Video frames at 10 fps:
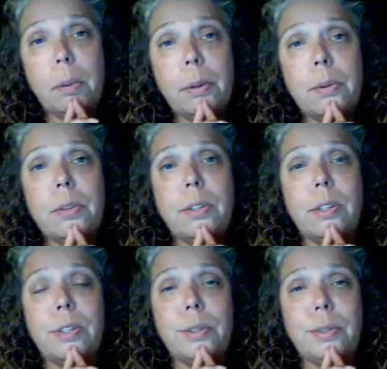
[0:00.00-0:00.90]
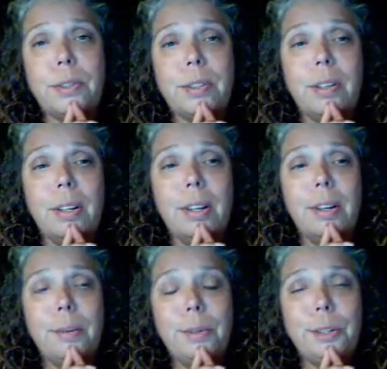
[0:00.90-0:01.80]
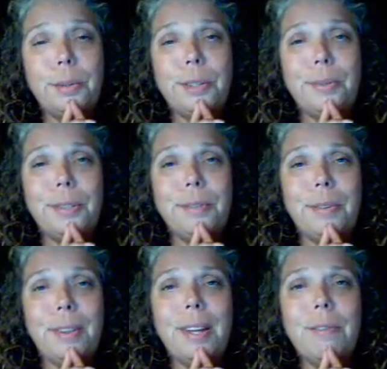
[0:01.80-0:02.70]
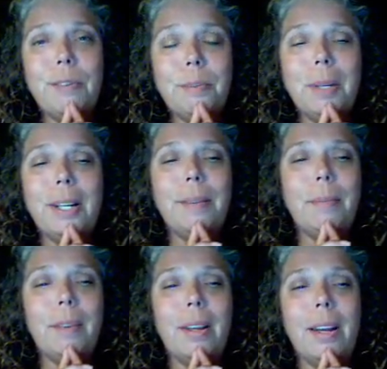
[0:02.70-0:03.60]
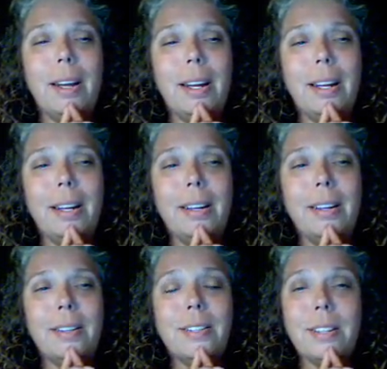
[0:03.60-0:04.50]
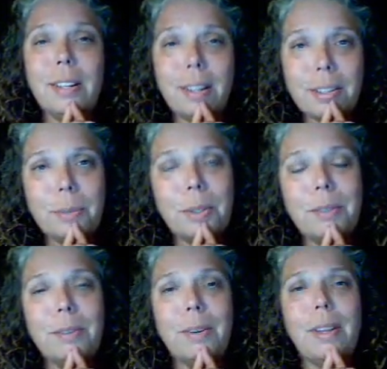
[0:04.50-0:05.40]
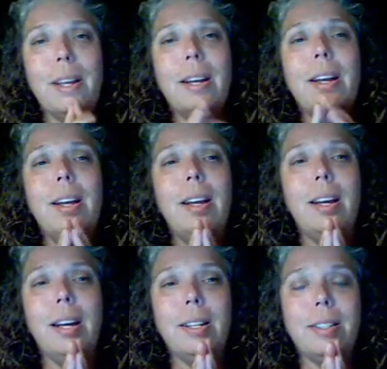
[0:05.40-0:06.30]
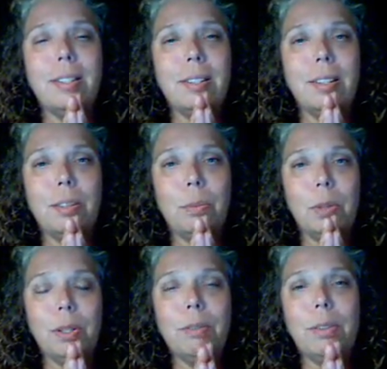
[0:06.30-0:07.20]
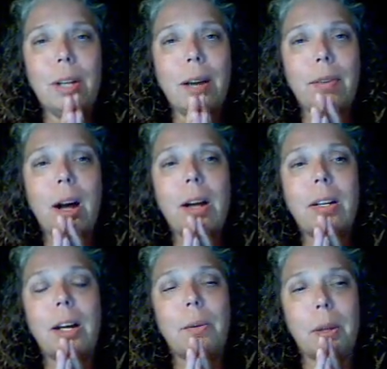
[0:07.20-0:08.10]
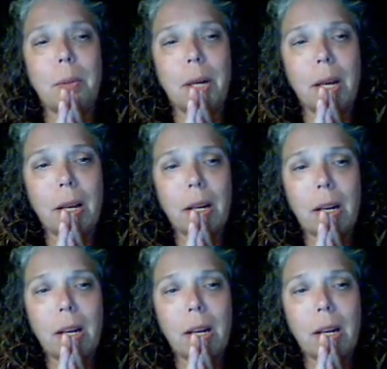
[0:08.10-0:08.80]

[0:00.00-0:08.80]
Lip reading: brothers and sisters, which was a wonderful thing for me, and still is a wonderful thing. It's wonderful to have contact with them again.